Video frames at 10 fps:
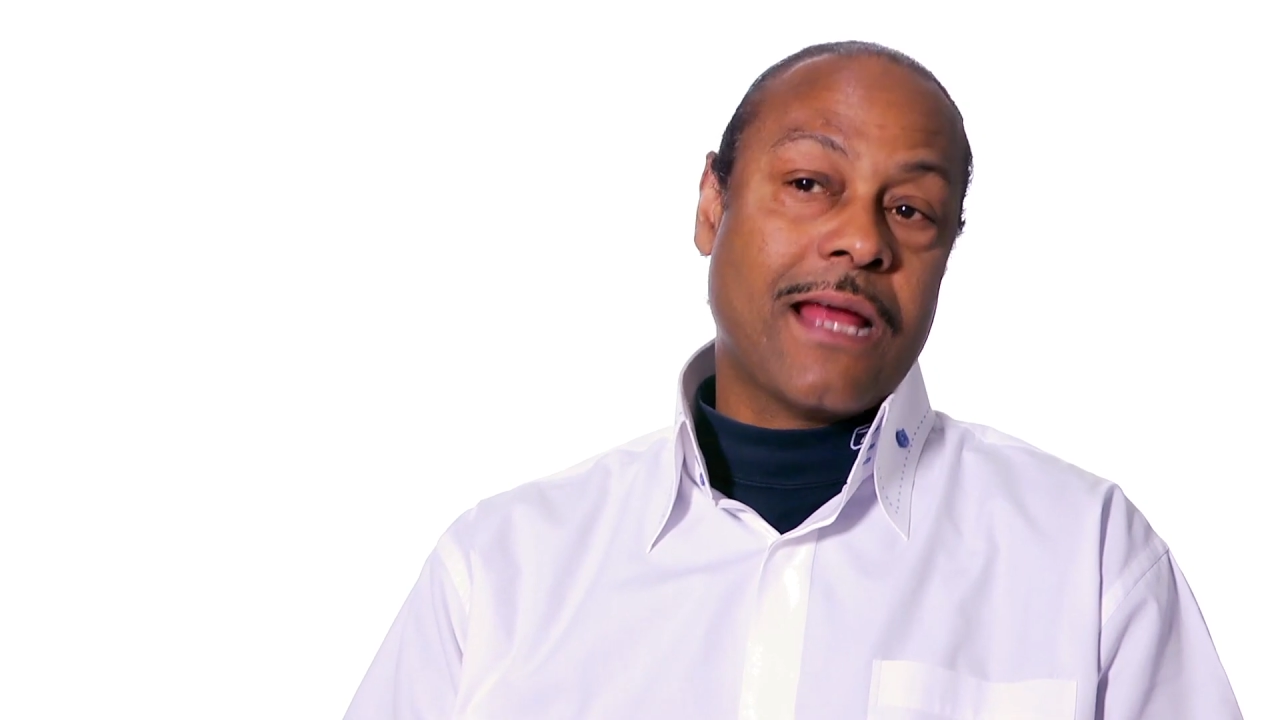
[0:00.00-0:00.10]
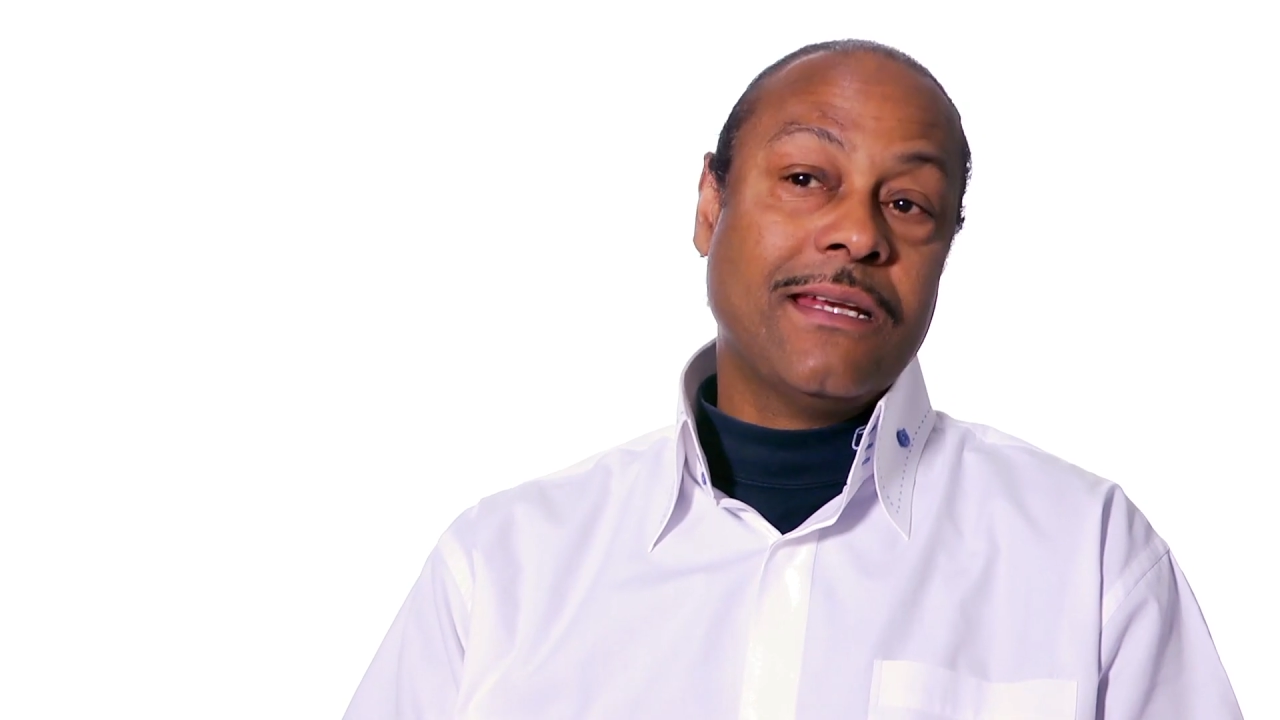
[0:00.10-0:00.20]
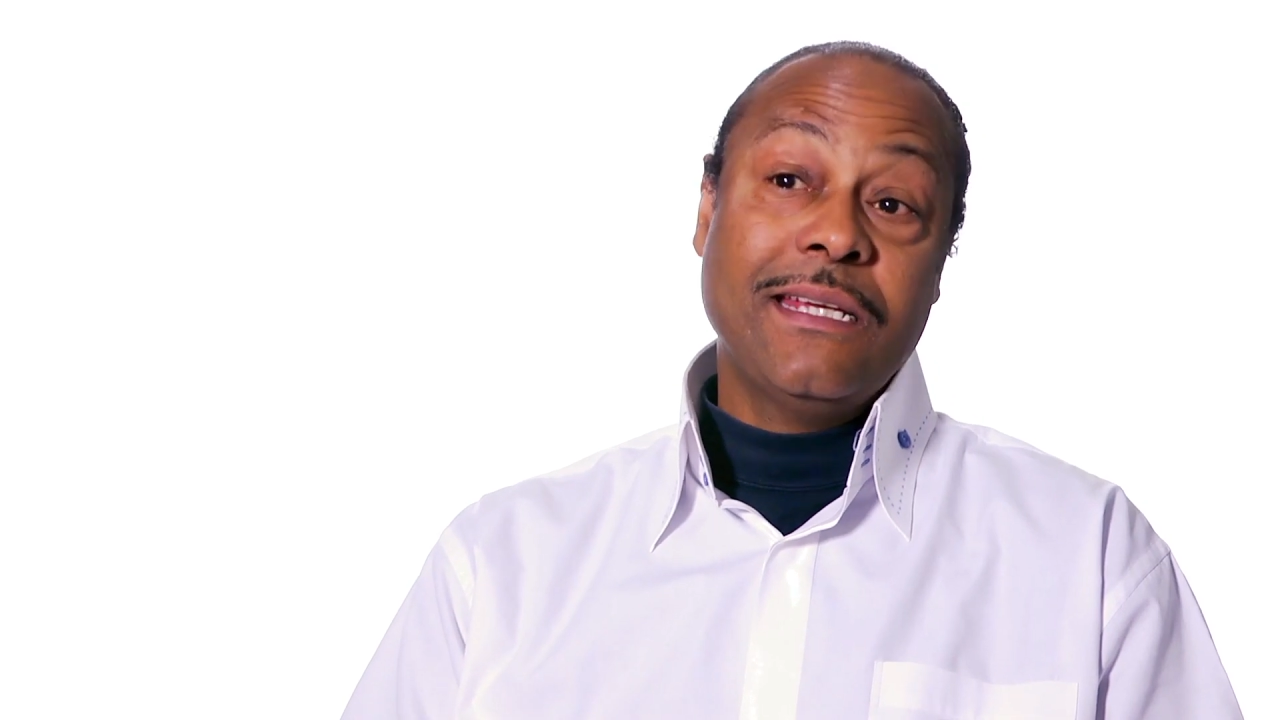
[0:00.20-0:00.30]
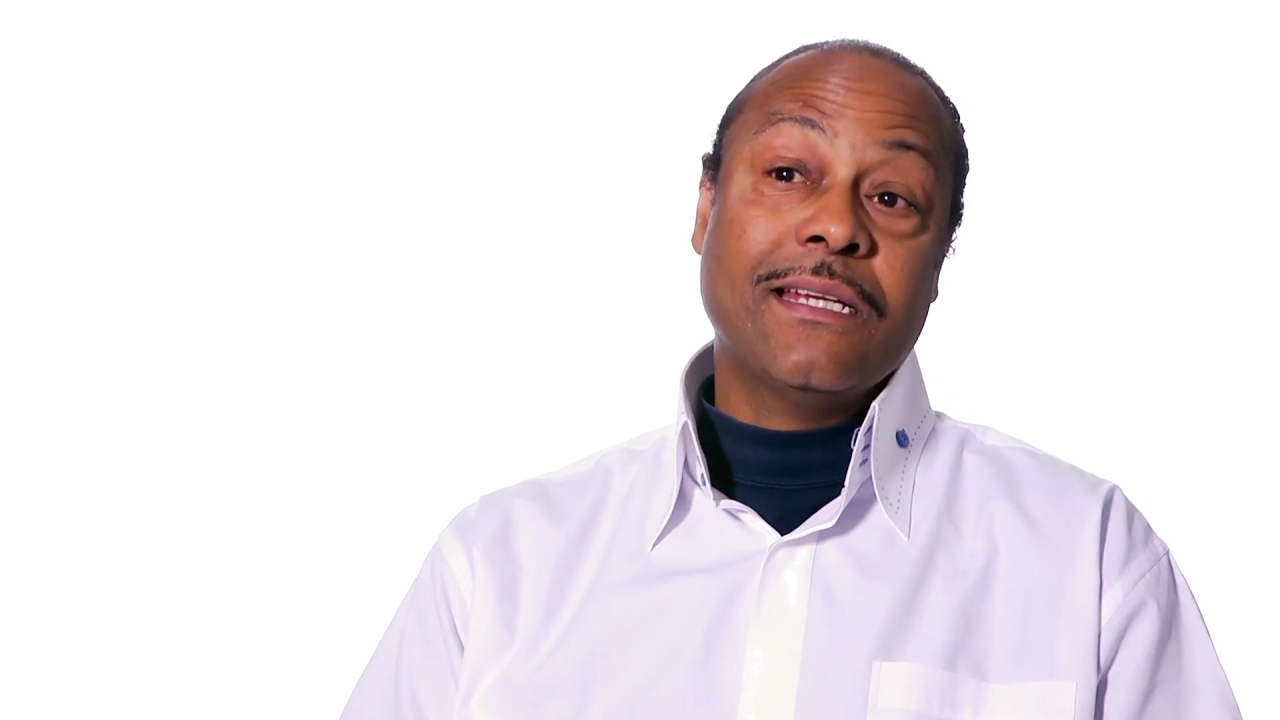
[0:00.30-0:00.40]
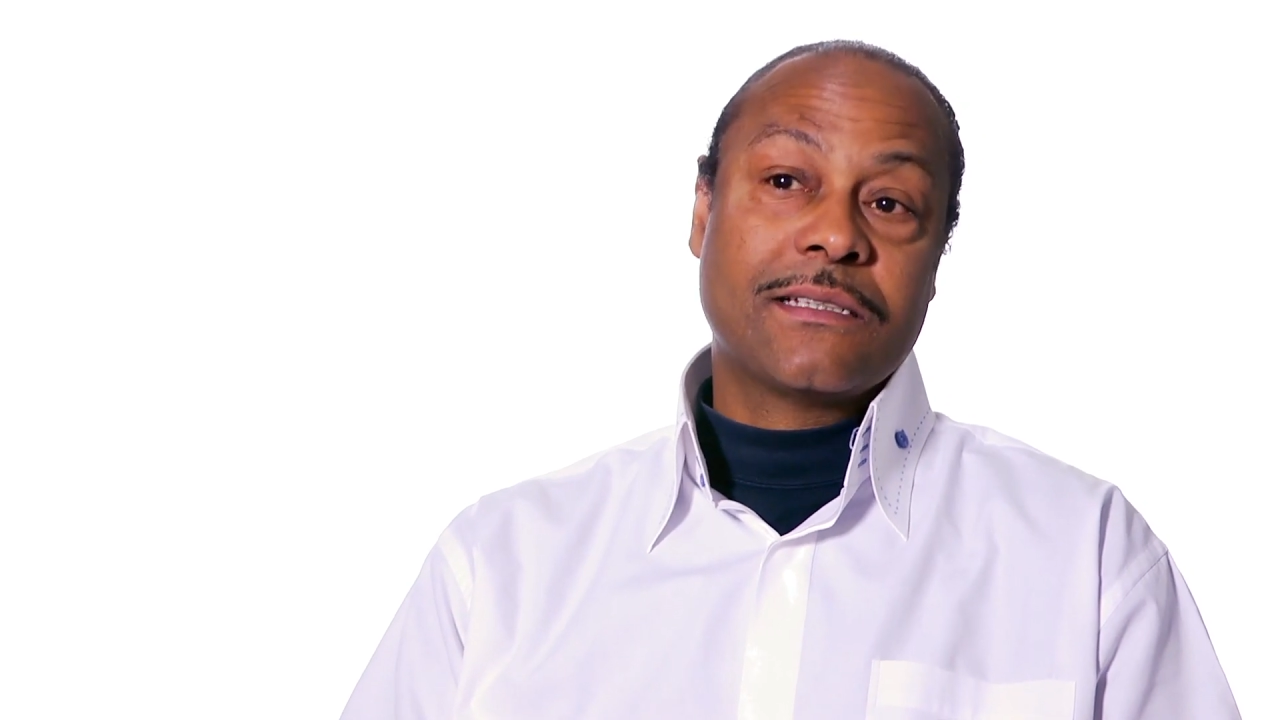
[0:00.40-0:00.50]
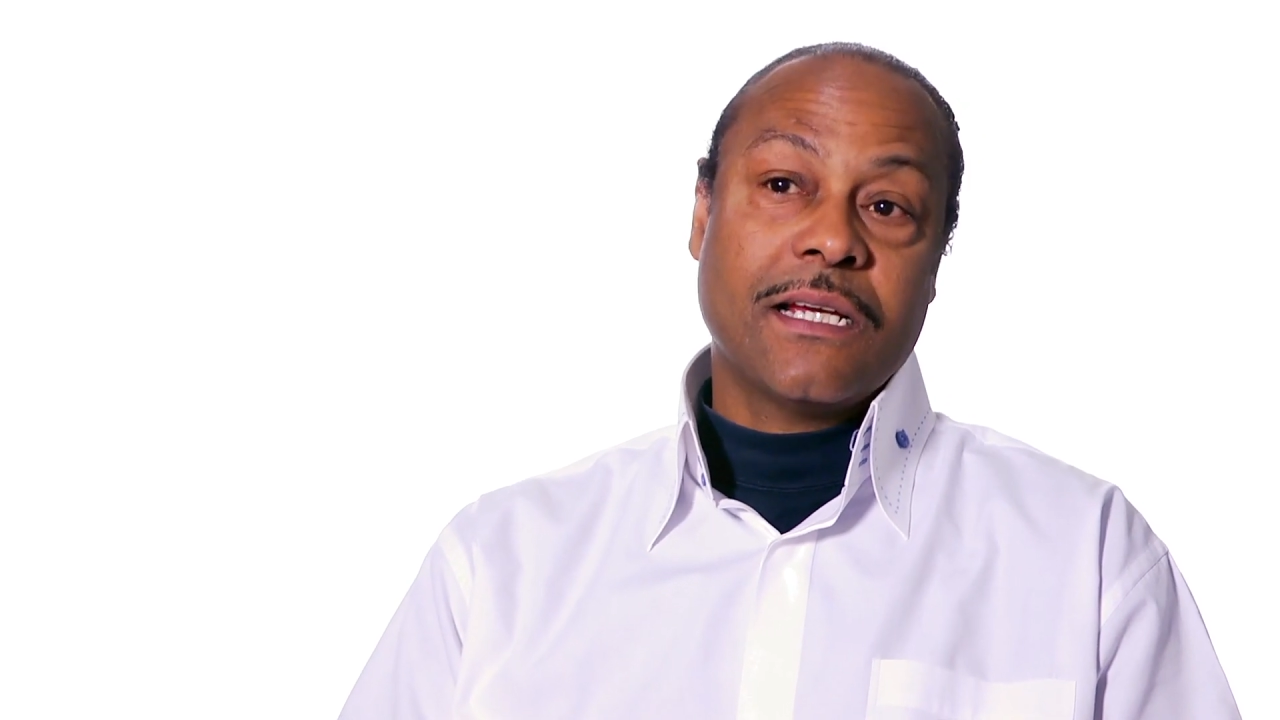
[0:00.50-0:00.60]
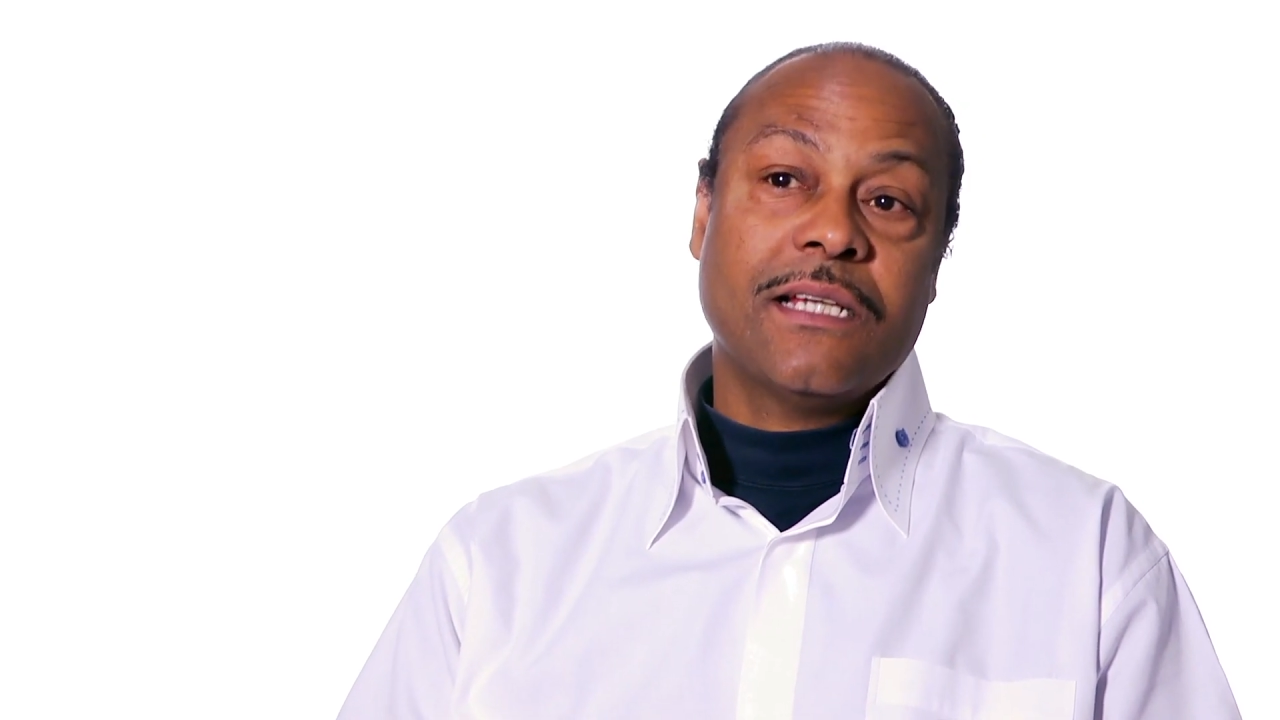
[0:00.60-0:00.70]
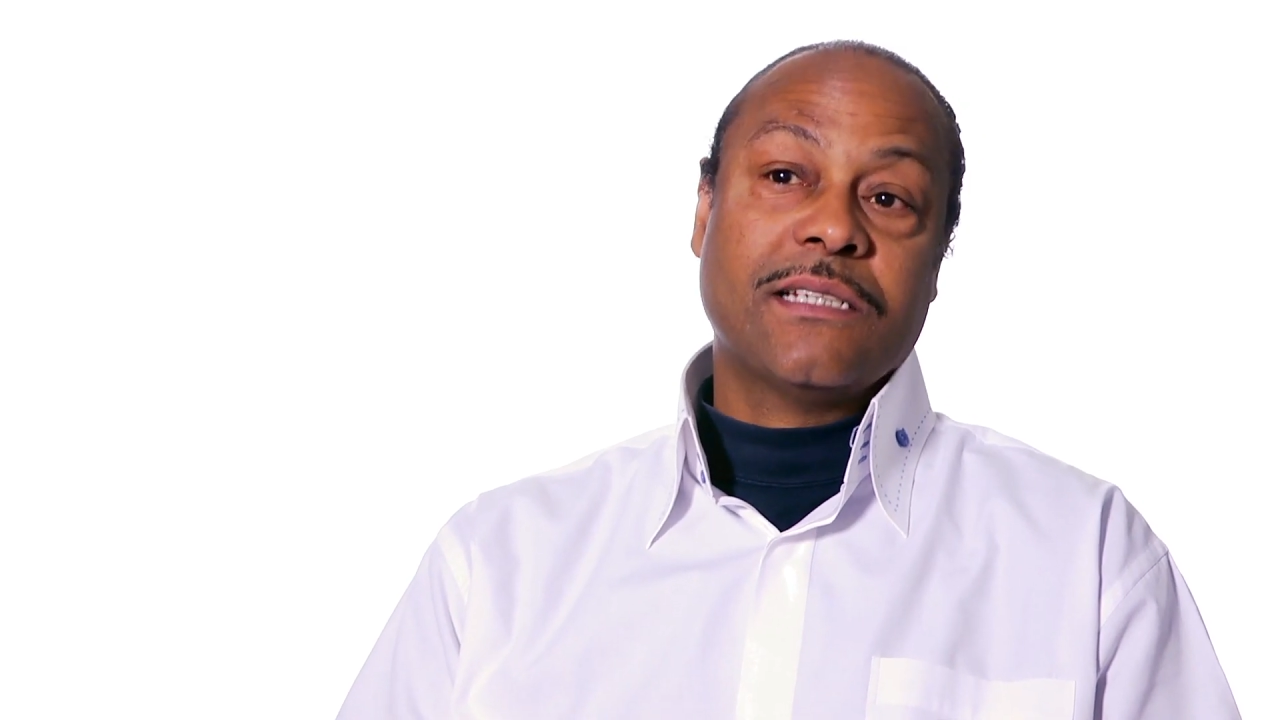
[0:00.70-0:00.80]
I needed